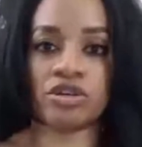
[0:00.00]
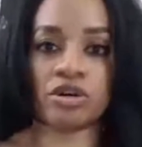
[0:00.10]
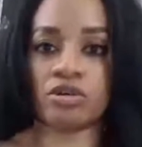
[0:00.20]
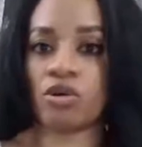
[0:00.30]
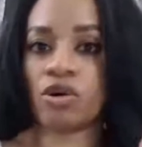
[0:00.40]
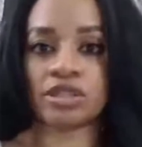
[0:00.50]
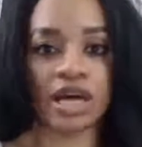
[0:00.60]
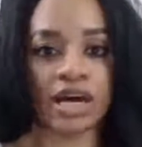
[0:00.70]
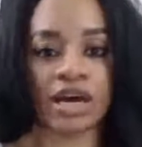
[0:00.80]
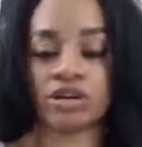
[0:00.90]

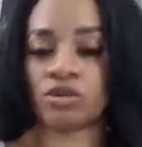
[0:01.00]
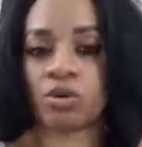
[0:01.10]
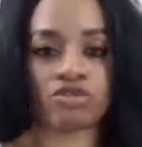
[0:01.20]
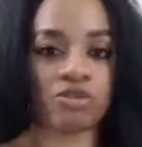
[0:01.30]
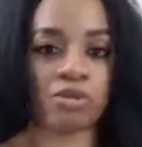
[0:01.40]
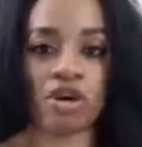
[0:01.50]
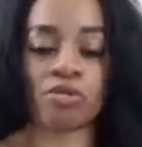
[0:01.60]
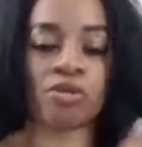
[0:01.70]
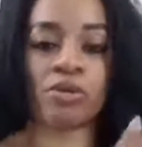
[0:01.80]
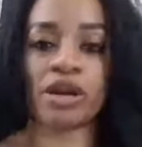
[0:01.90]
online or work from home or
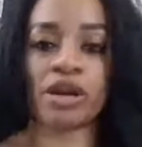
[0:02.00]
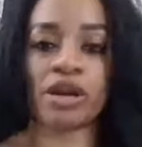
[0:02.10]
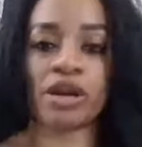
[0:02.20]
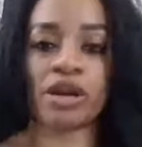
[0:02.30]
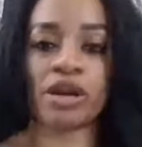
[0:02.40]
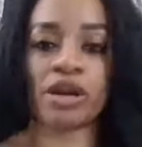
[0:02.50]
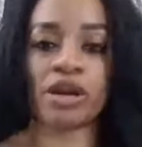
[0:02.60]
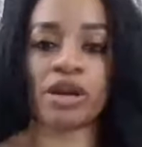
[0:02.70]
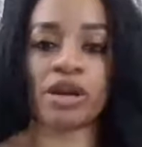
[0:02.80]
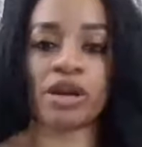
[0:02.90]
whatever you want to call
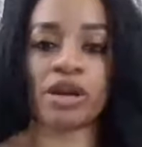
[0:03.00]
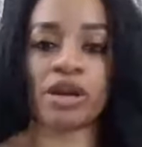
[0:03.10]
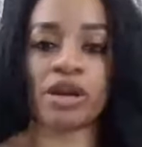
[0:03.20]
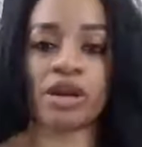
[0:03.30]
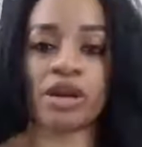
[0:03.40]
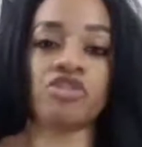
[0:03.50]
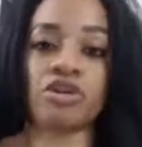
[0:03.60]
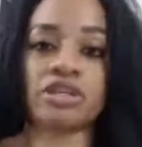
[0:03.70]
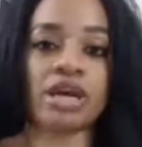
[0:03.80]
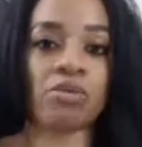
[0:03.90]
it. If you're a
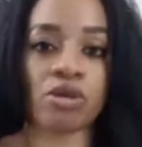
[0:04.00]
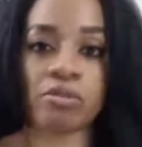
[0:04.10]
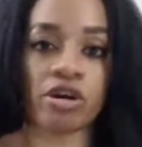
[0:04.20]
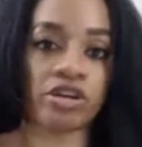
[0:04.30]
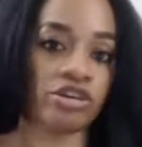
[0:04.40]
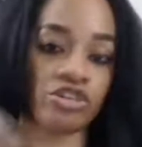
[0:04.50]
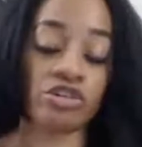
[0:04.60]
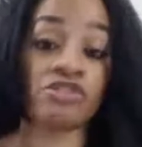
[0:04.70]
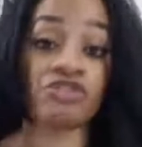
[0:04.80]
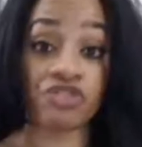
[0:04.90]
network marketer, you're an
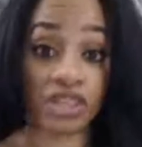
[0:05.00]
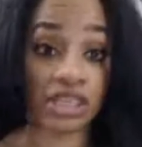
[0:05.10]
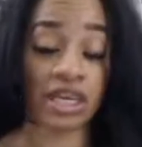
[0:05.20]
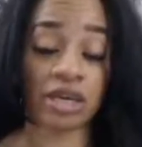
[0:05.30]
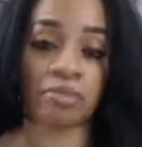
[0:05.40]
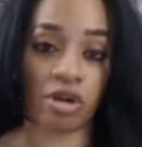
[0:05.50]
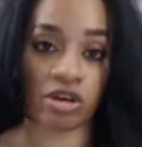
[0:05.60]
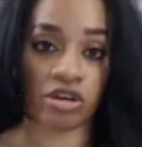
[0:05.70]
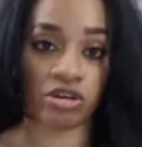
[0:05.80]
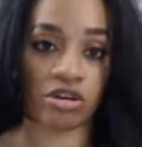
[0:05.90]
affiliate
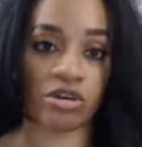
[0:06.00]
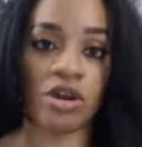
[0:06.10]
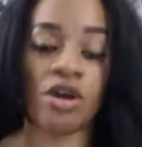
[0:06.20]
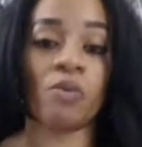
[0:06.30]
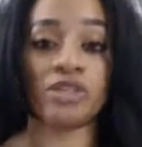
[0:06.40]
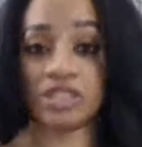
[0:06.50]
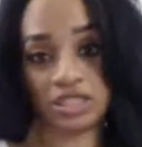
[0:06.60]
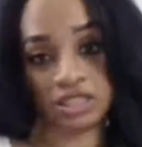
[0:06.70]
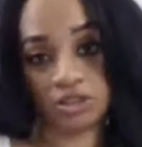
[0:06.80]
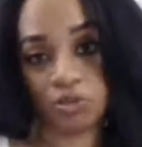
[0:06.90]
marketer, which
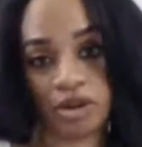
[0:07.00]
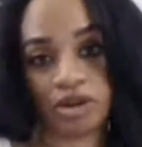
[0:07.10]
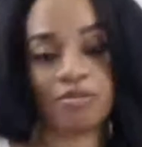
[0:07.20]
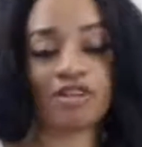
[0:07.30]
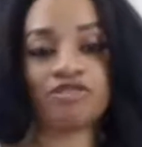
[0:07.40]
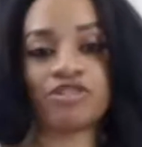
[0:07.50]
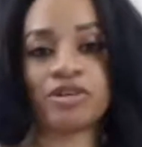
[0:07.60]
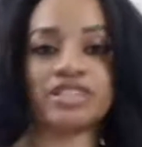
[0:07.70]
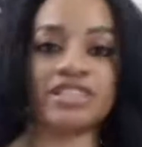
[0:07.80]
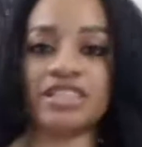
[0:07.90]
is where my
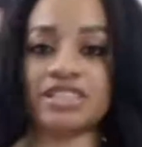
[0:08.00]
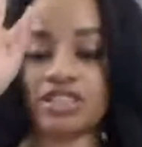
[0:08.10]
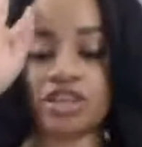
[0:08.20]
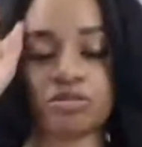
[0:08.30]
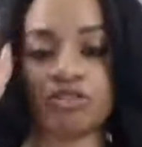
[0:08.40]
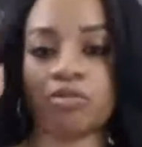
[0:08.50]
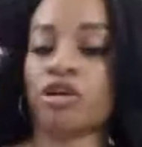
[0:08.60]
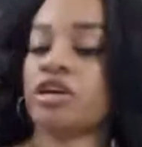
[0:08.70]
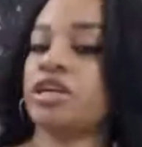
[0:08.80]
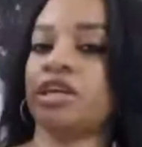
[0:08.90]
focus is in terms of
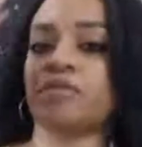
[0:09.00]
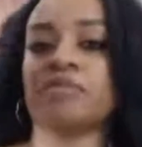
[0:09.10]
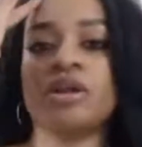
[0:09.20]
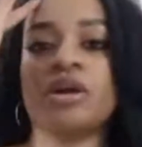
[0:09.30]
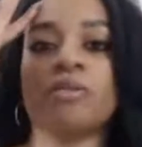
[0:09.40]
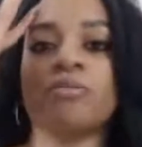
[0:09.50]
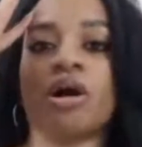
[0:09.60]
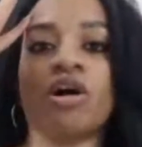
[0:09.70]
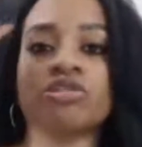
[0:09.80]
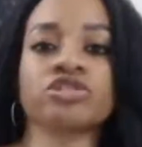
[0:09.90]
marketing. But
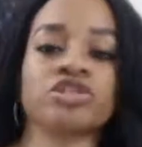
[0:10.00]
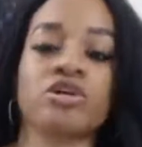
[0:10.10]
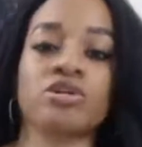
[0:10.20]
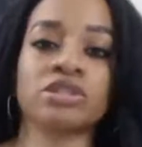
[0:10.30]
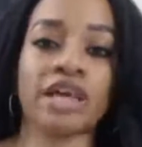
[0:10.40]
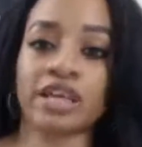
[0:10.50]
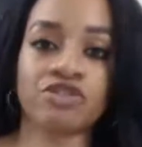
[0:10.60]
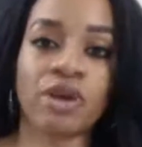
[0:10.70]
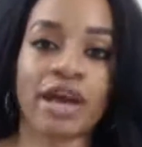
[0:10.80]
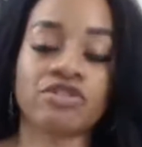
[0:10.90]
also, like, if you
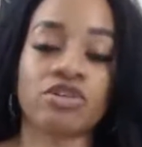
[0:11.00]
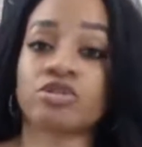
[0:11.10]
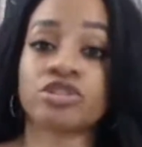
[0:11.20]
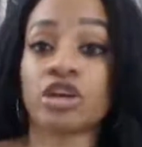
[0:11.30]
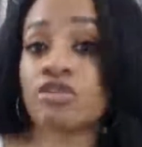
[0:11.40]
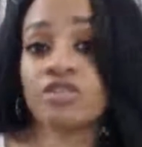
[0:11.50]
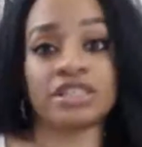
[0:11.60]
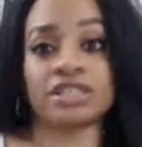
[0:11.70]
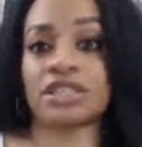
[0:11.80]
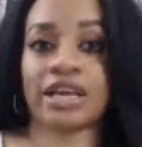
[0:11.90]
have your own
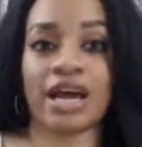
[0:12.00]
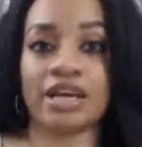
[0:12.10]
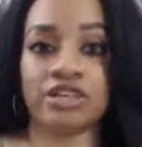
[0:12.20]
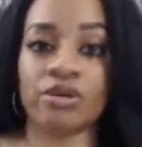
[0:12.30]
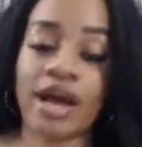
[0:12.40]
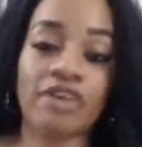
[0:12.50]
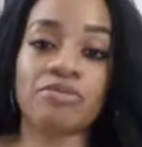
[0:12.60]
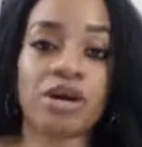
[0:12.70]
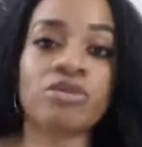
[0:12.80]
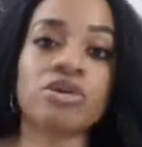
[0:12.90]
services, like I do, I have my
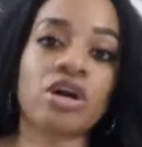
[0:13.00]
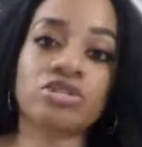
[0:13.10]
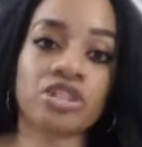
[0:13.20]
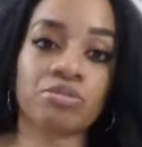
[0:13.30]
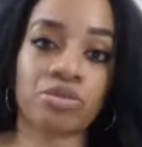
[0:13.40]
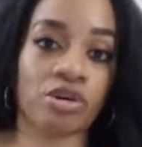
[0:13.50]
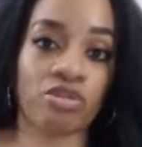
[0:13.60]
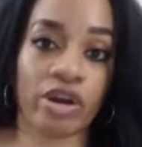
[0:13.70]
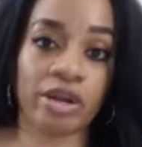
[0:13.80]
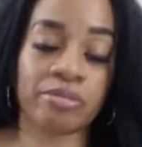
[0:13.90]
own coaching
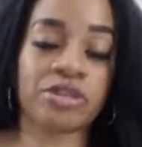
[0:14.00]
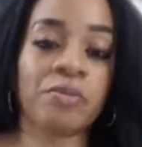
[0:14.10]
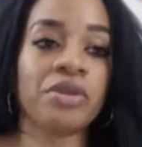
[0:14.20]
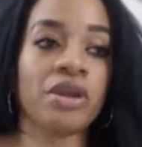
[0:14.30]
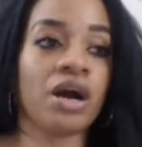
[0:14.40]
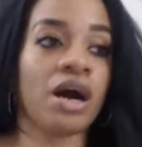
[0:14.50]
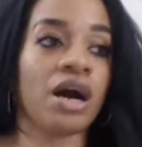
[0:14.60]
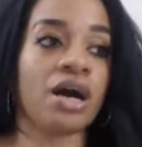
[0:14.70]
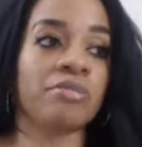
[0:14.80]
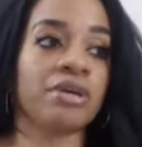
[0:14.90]
programs.
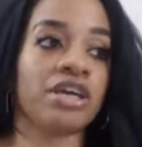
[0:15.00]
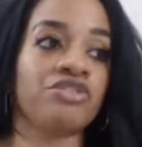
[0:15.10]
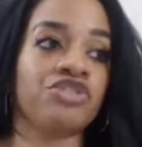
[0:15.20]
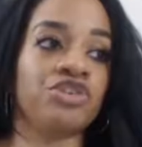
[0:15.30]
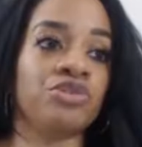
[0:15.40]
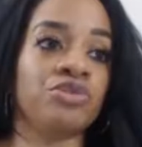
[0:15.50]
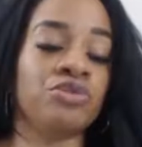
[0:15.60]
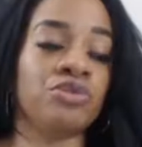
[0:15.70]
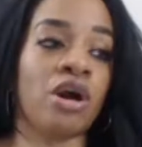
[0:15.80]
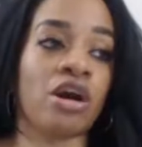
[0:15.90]
If
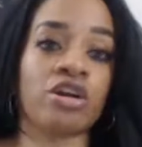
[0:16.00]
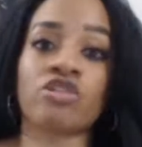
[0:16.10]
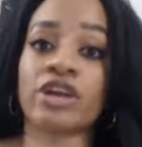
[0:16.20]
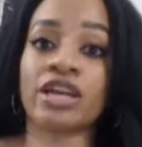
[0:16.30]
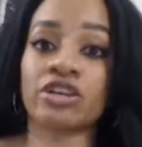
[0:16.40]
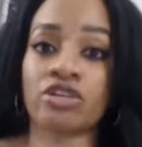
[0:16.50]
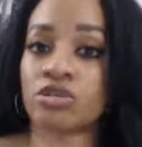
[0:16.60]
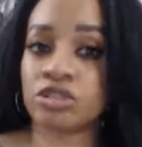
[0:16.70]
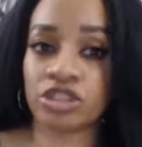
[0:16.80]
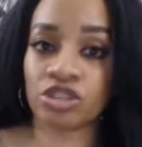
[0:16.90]
you are creating your own
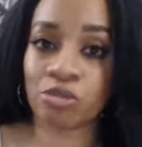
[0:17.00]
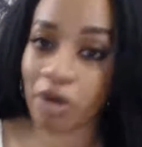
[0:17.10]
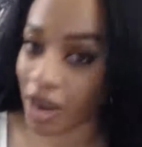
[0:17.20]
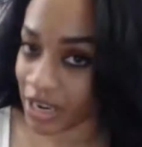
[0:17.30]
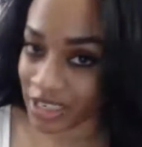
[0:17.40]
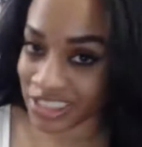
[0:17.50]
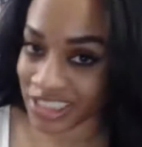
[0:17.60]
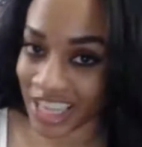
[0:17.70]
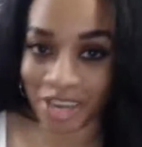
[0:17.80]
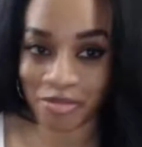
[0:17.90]
digital products,
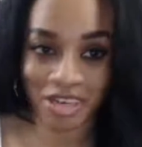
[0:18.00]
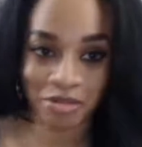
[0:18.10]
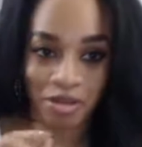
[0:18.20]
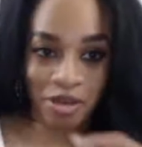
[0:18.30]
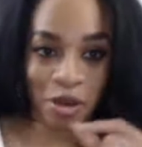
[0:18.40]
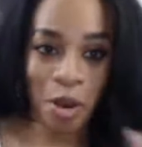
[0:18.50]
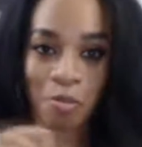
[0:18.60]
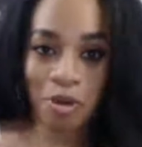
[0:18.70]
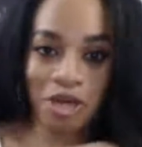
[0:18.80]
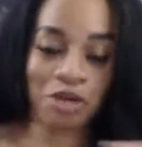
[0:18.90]
like I'm going to be
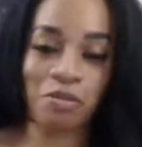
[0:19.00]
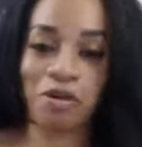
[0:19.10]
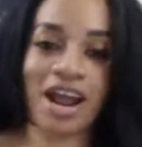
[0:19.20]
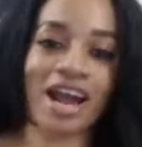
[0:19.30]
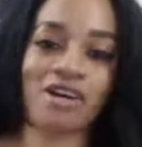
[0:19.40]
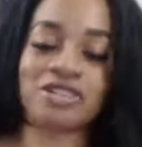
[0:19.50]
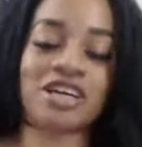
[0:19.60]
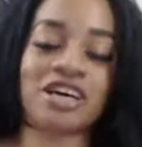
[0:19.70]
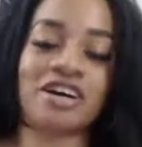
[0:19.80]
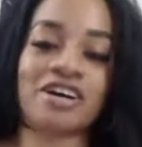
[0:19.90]
putting more out
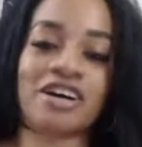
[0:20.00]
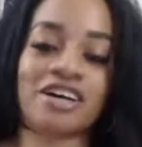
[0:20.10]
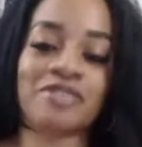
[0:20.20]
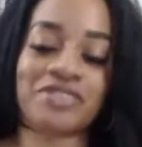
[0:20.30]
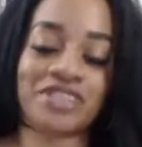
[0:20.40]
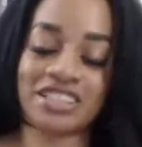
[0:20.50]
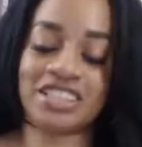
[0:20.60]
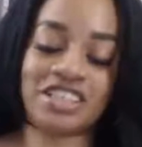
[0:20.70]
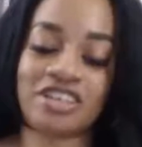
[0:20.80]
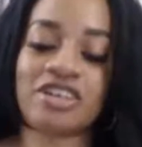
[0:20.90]
this
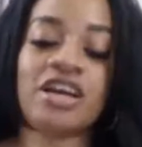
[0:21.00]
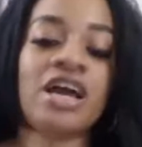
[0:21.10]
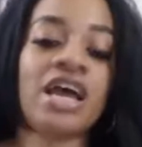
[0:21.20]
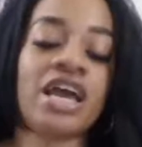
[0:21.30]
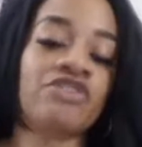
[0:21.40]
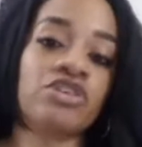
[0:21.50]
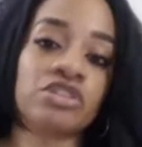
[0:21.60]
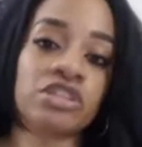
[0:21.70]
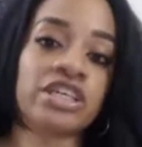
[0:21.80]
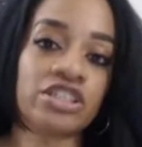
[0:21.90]
year, if you're
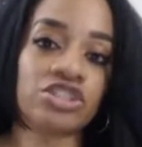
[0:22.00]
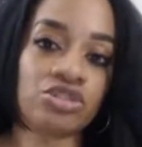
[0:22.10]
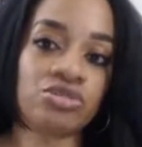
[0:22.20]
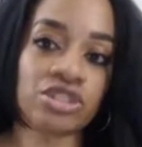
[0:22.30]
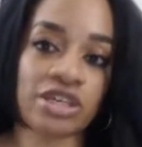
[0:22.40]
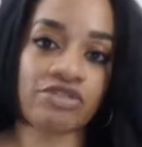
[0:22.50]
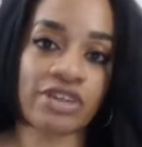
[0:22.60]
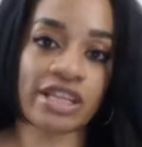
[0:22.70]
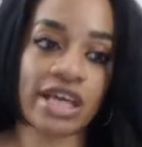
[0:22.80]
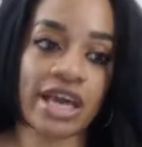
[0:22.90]
looking to do stuff
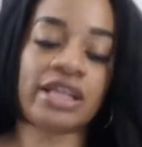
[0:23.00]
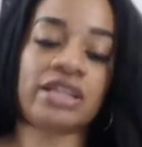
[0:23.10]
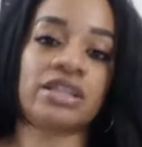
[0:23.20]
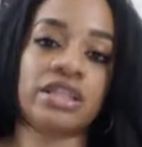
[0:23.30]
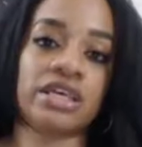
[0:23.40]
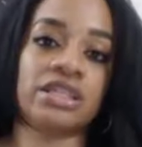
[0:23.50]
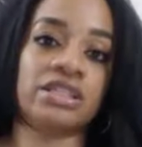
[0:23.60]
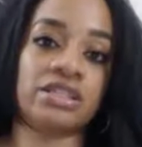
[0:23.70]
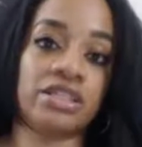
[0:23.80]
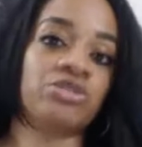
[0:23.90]
like that, then
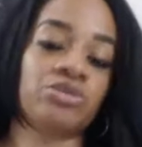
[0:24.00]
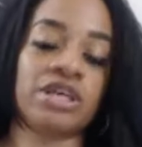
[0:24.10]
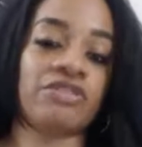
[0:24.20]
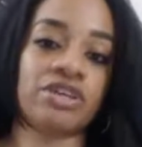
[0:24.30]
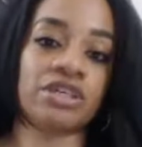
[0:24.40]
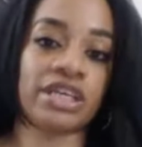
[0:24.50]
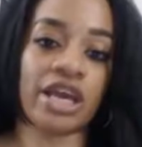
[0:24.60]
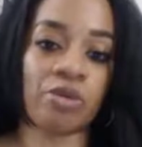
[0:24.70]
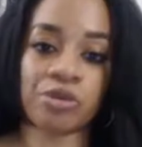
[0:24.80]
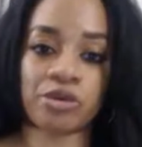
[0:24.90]
this will definitely
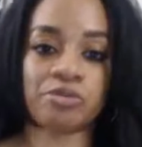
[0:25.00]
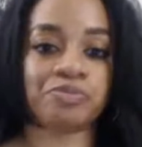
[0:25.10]
help you.